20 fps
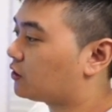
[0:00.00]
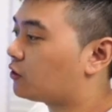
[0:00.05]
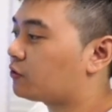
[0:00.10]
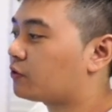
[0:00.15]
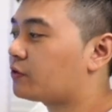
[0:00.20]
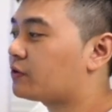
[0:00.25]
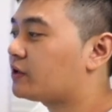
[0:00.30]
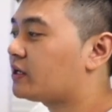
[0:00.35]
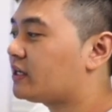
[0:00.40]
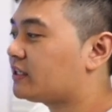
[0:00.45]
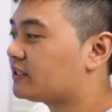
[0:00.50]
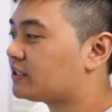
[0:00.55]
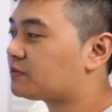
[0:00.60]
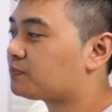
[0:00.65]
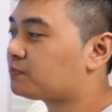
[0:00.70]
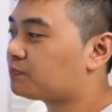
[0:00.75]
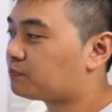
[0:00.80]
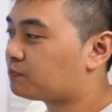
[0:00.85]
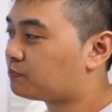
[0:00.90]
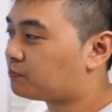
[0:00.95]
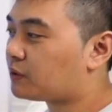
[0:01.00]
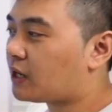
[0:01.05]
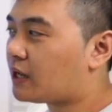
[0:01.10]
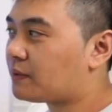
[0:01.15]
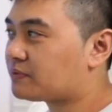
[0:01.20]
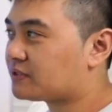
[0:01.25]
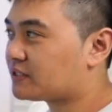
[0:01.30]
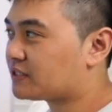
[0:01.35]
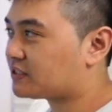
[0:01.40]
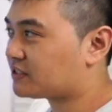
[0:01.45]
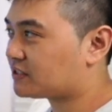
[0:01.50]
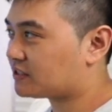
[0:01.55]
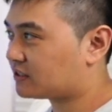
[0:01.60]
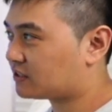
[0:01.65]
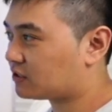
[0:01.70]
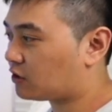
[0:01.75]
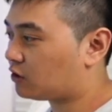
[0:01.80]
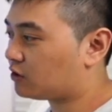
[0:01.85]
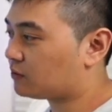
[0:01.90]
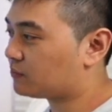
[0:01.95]
Although perhaps this
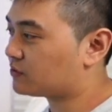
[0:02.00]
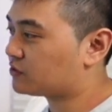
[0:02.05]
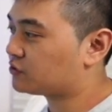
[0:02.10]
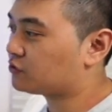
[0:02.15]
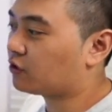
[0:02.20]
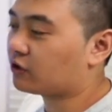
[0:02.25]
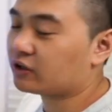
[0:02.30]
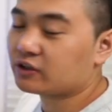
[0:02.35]
column is not